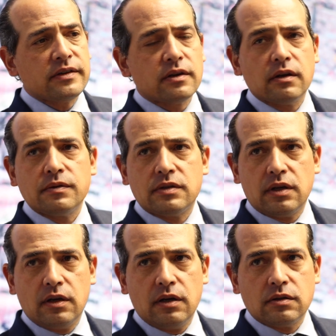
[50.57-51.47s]
Mexico
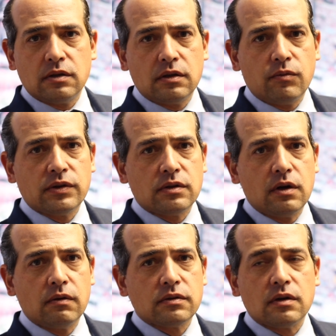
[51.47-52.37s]
City is what's
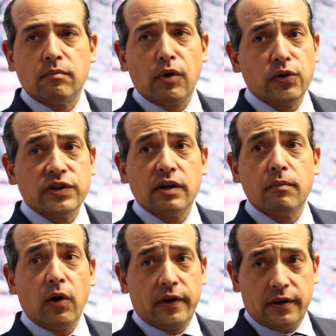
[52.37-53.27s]
known as an
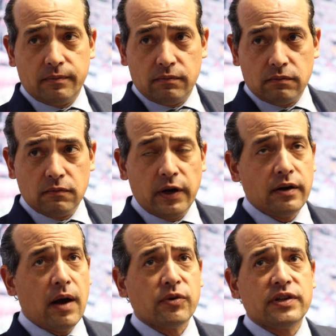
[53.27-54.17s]
emerging market.
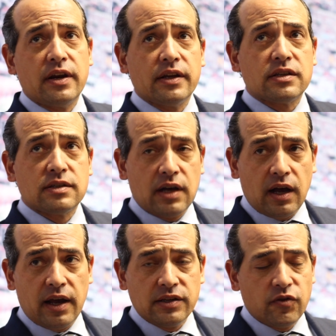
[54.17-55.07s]
Right, notwithstanding its
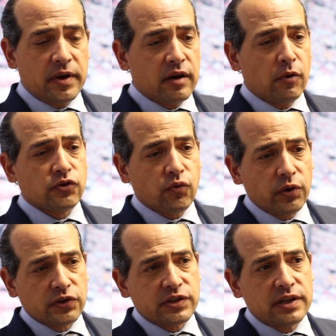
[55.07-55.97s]
size, from a commercial
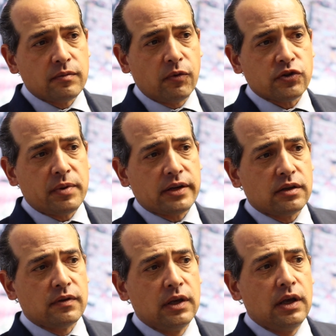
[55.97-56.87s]
real estate
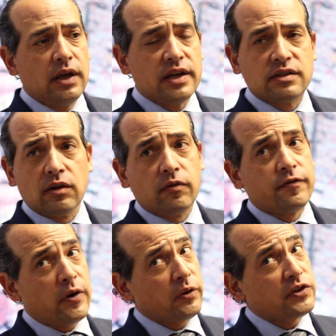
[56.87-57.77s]
perspective, it's still
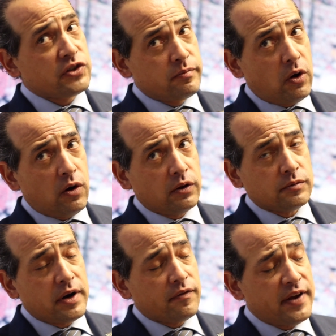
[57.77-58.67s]
fairly small.
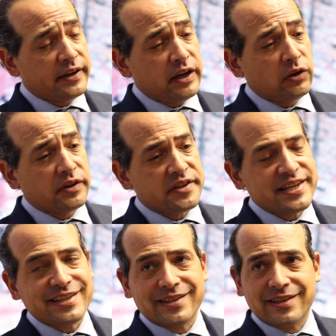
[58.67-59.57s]
As a matter of fact, I looked at
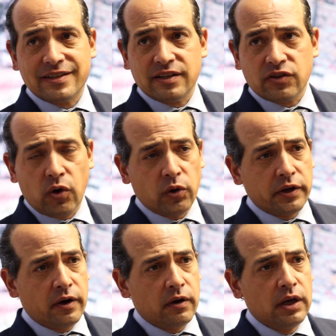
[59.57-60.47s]
these statistics
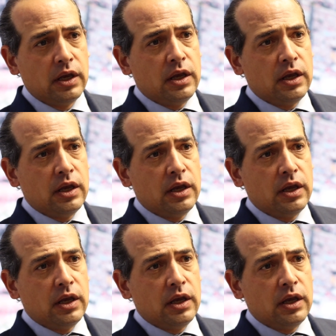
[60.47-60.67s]
earlier.